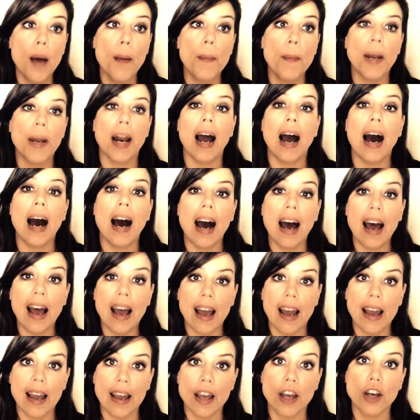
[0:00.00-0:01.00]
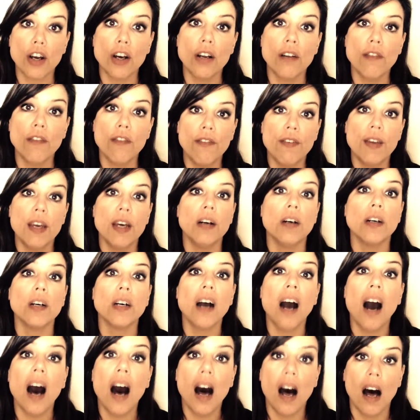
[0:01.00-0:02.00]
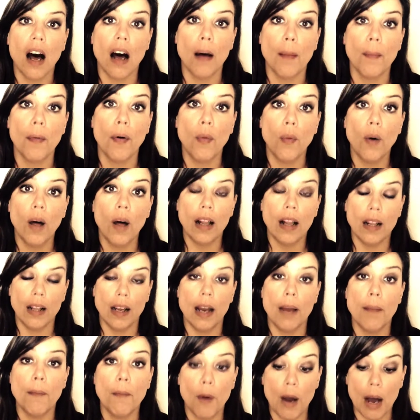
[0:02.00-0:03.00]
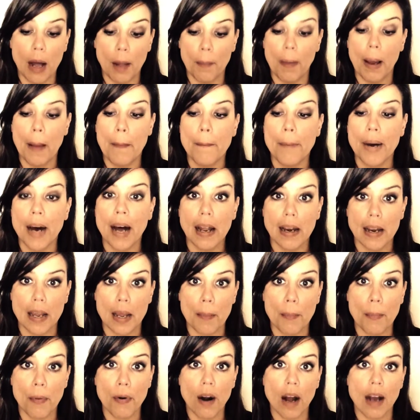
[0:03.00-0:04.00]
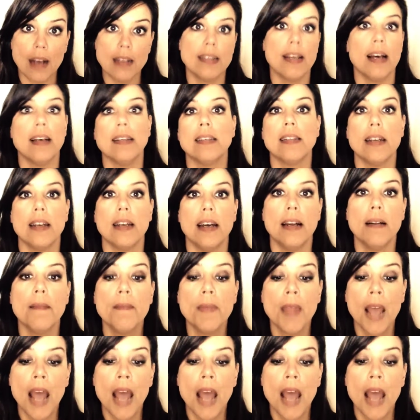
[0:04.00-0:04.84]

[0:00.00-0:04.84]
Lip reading: But I could feel calm while my body processed it.